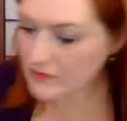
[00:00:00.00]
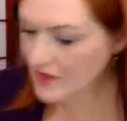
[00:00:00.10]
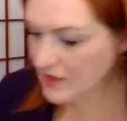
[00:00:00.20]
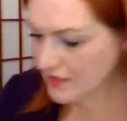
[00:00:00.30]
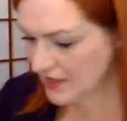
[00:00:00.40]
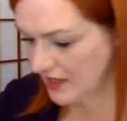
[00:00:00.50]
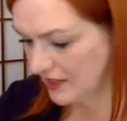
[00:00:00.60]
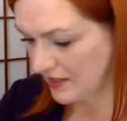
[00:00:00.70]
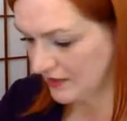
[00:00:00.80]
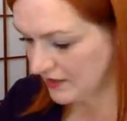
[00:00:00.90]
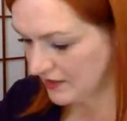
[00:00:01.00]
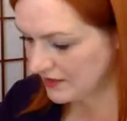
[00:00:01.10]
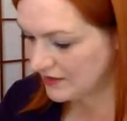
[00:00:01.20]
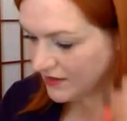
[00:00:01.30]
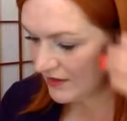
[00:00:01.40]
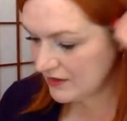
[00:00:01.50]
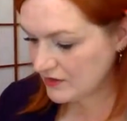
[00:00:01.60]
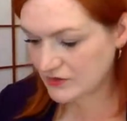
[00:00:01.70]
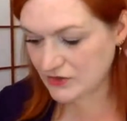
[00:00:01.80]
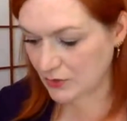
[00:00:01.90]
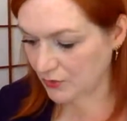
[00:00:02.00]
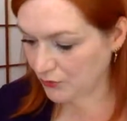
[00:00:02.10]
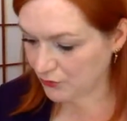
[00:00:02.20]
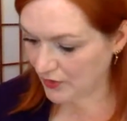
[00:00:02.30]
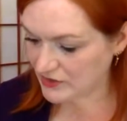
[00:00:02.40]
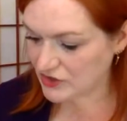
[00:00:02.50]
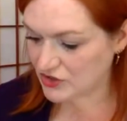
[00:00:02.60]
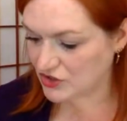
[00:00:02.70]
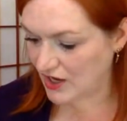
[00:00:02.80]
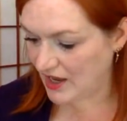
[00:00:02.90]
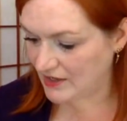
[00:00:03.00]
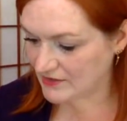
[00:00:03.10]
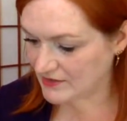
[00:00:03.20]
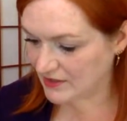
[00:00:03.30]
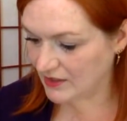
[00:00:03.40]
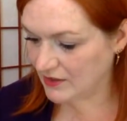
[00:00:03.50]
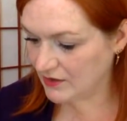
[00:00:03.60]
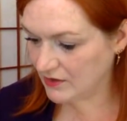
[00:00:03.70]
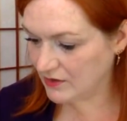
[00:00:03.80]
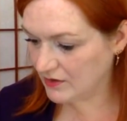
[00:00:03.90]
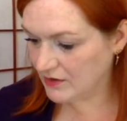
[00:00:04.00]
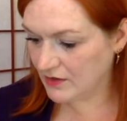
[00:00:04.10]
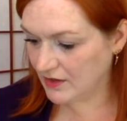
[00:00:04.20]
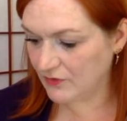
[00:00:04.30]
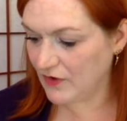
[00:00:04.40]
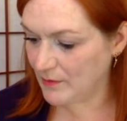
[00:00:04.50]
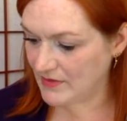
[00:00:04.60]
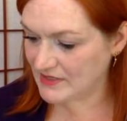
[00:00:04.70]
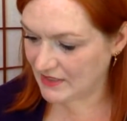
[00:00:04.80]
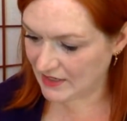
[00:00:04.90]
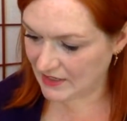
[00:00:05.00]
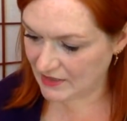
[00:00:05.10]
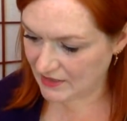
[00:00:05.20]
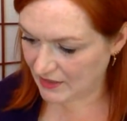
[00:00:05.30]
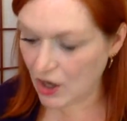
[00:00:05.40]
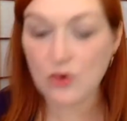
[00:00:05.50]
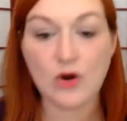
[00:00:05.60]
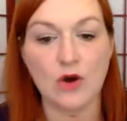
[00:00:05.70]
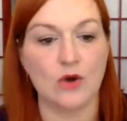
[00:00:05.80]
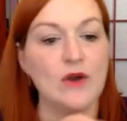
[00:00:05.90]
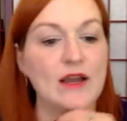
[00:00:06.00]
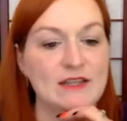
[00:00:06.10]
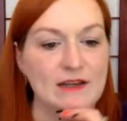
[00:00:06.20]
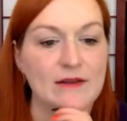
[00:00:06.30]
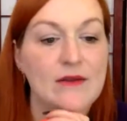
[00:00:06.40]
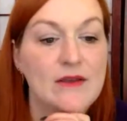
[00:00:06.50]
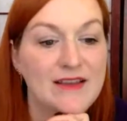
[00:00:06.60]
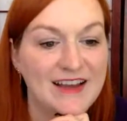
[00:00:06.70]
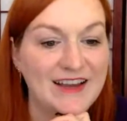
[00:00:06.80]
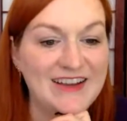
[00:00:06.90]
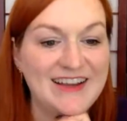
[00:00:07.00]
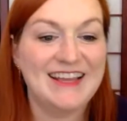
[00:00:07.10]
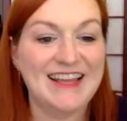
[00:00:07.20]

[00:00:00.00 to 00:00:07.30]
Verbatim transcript: Then, so the French Jet, and if I'm missing anything, oh, oh, oh, I did. Uh,